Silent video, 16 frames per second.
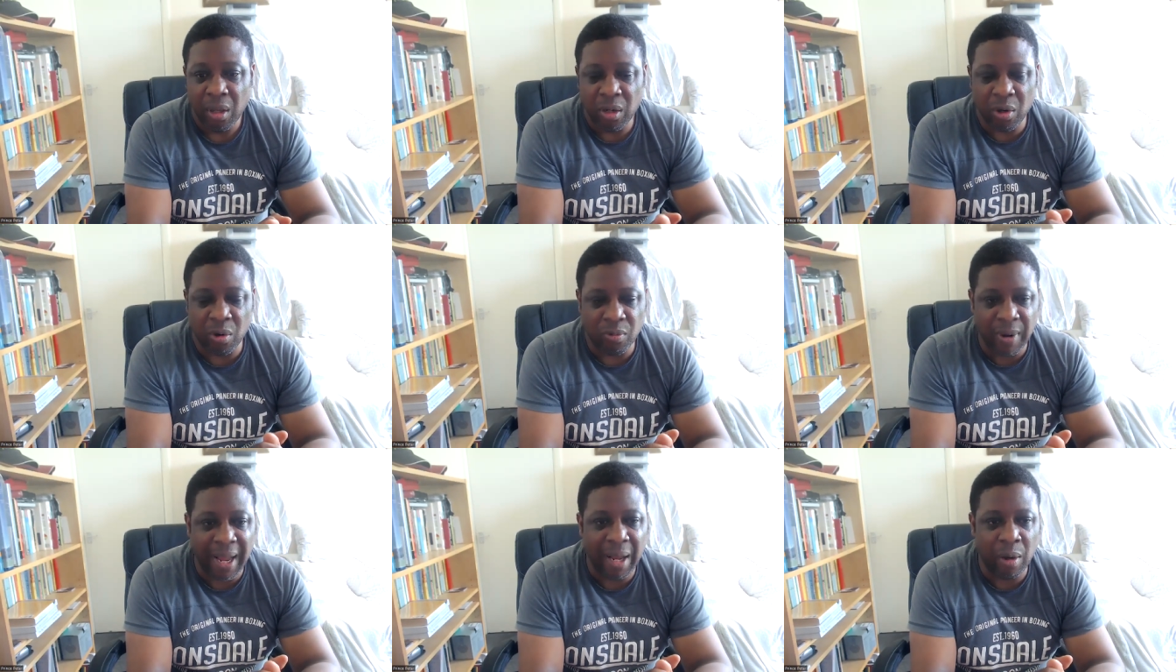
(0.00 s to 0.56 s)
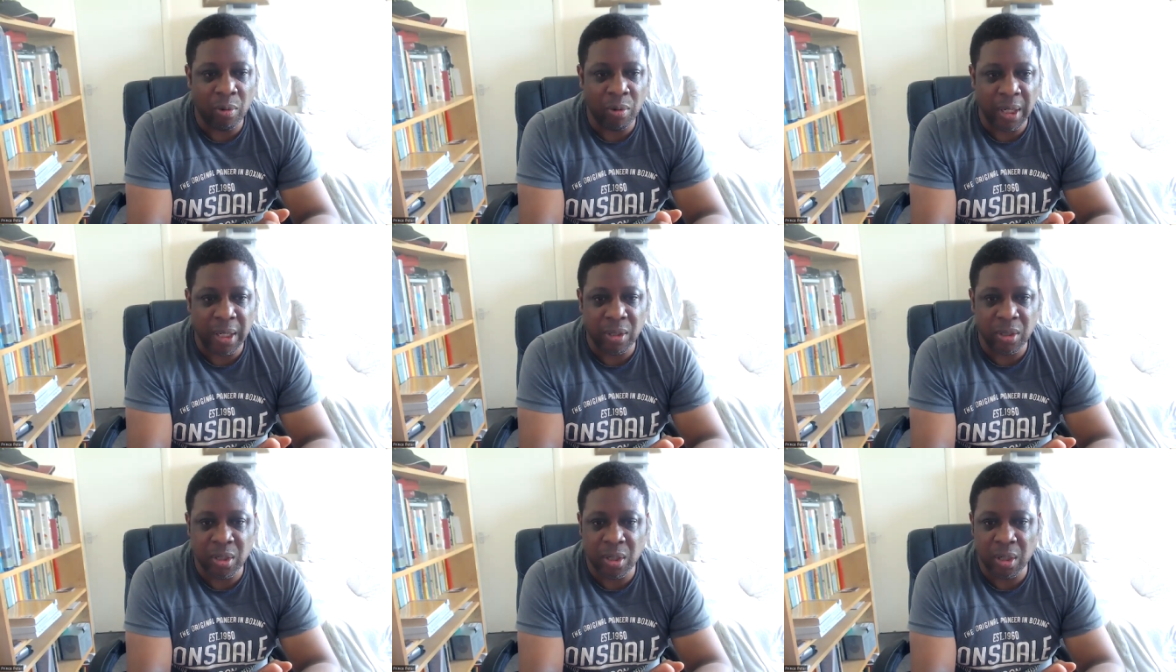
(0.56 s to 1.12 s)
corralled
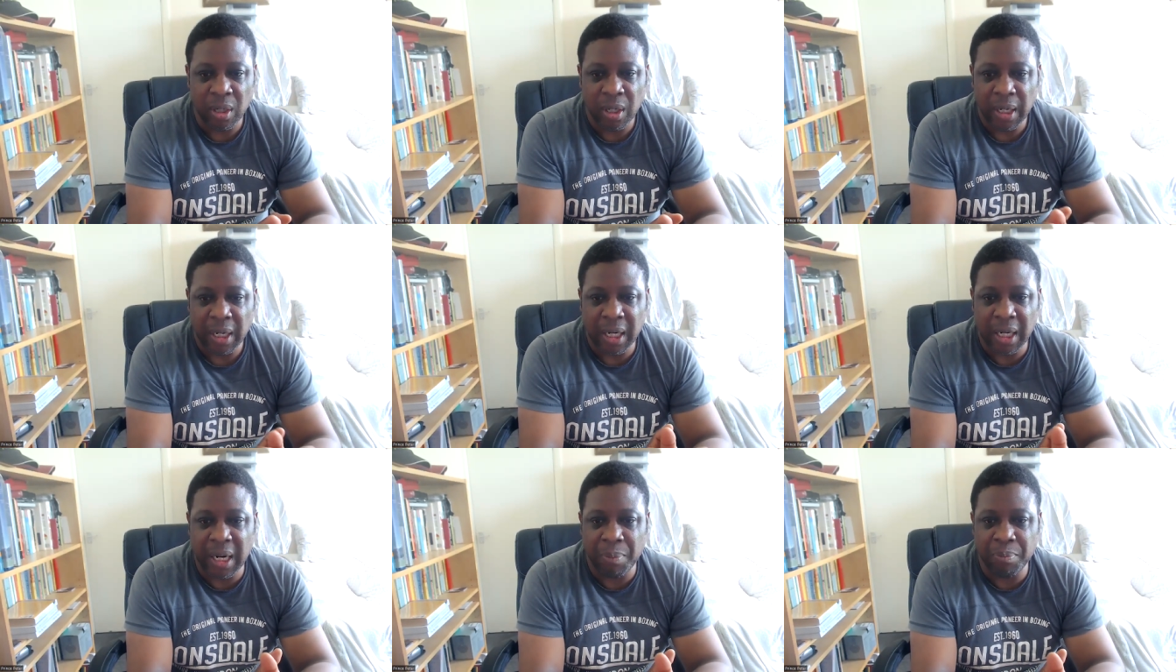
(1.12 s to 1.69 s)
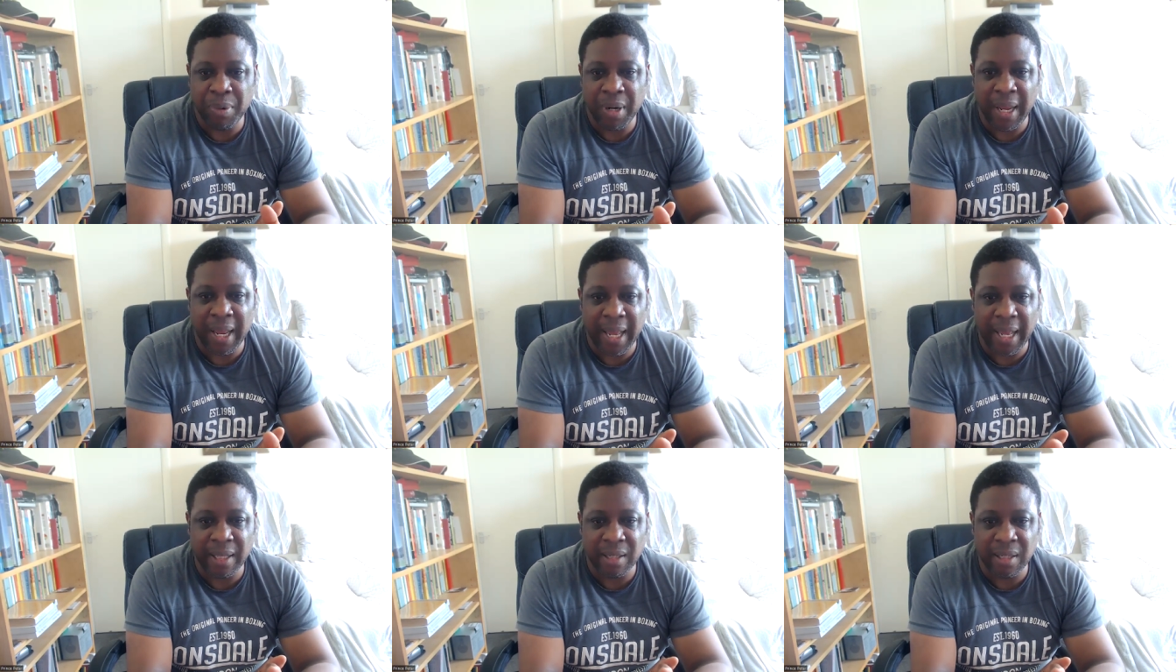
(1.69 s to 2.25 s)
into clapping their
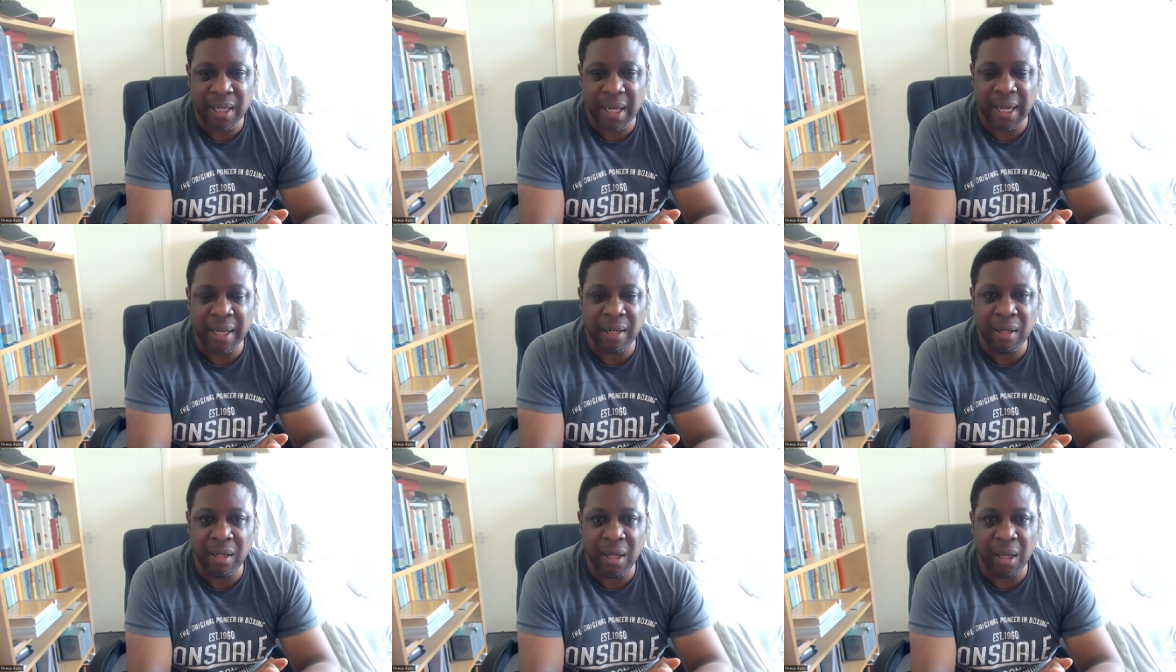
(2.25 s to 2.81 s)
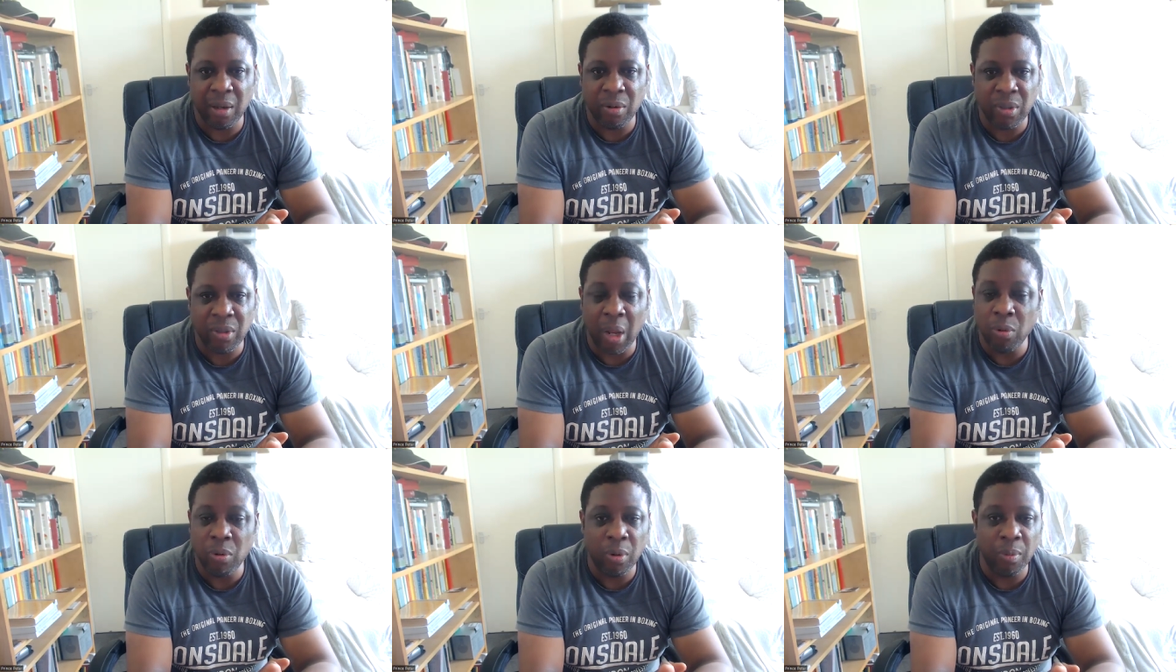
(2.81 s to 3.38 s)
hands, saying,
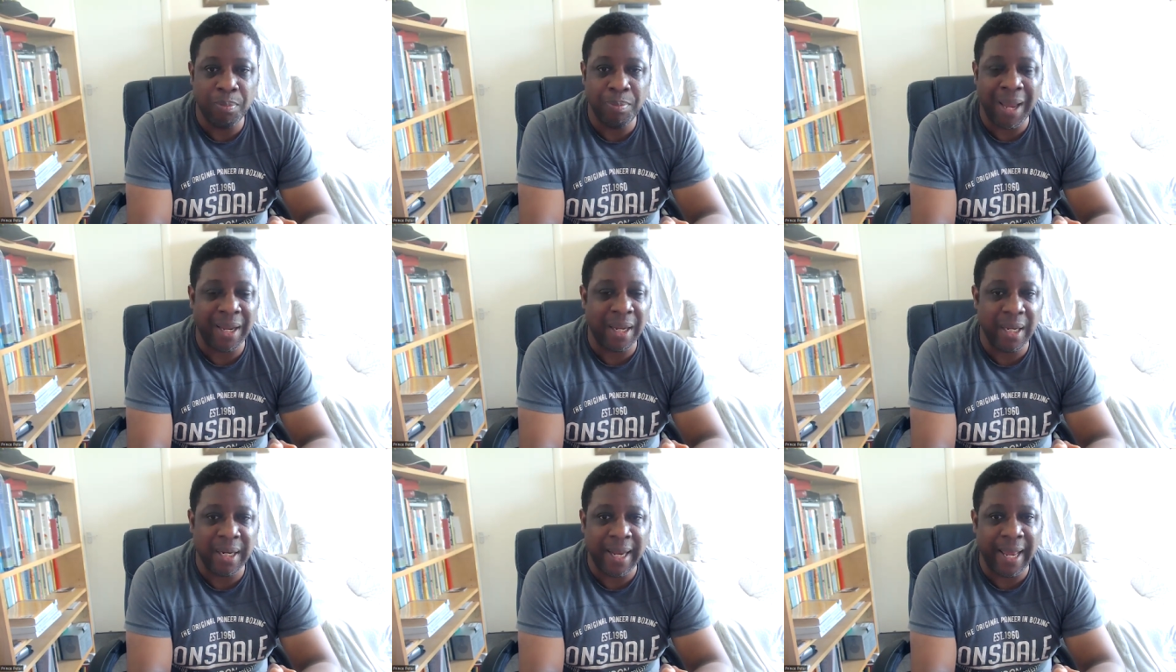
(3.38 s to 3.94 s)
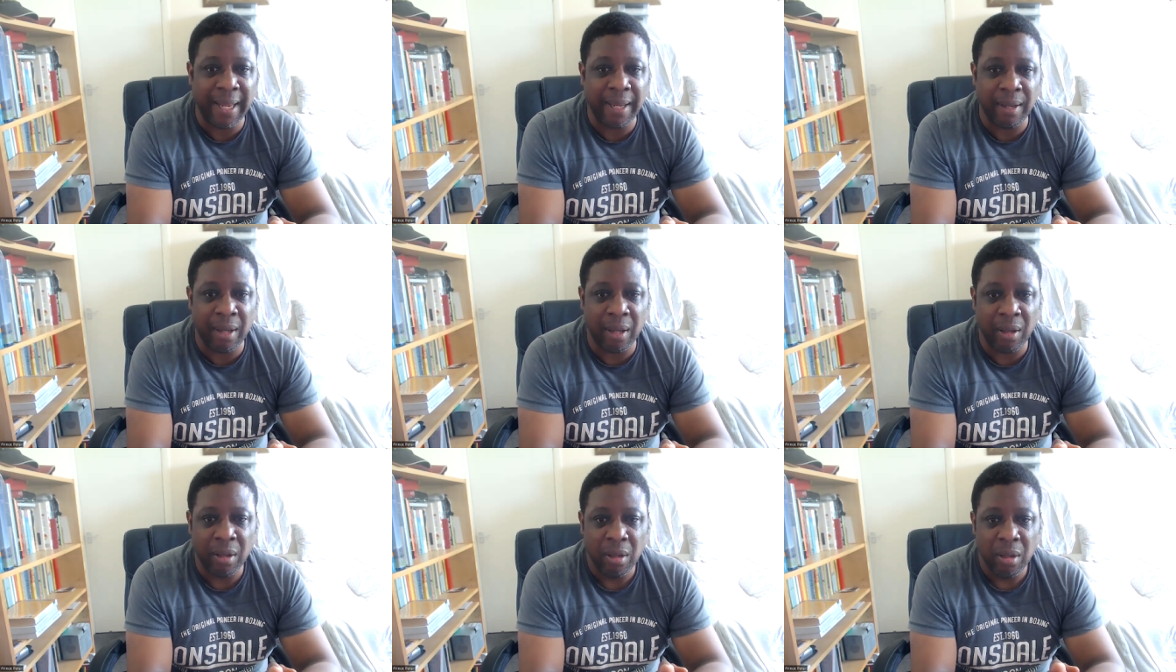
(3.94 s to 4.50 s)
don't look back in
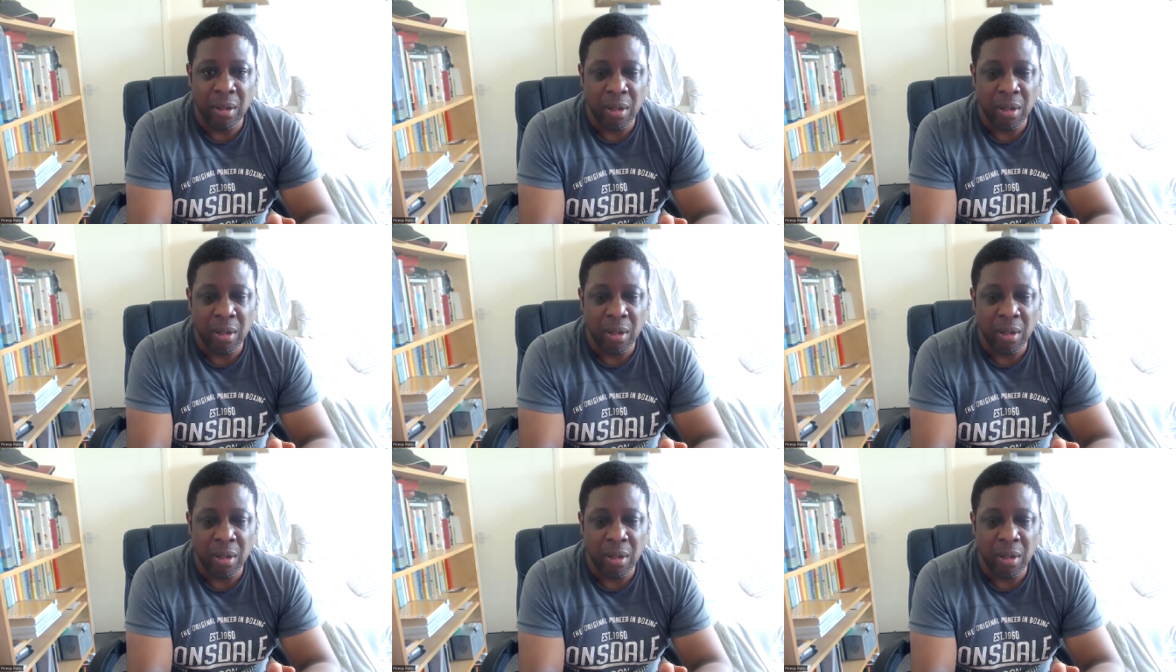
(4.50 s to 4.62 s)
anger,